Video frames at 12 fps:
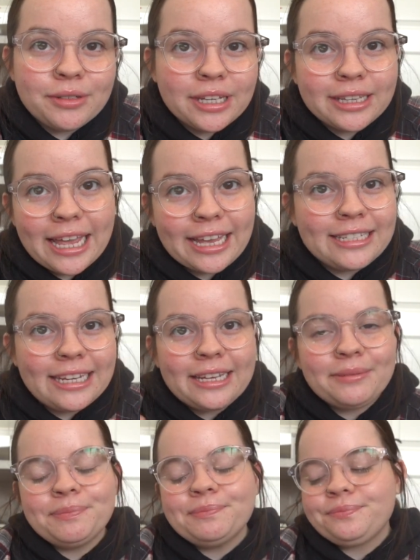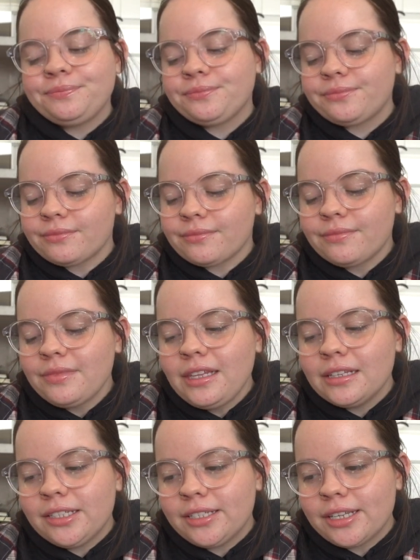collecting.
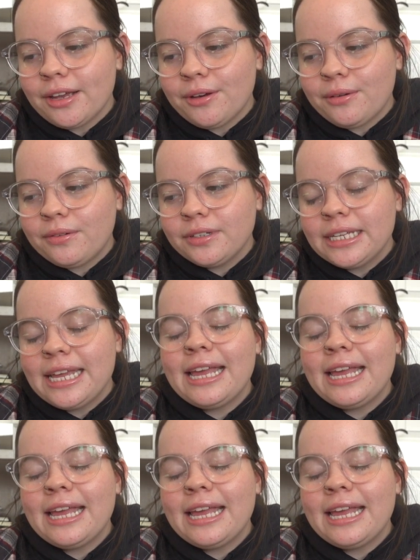So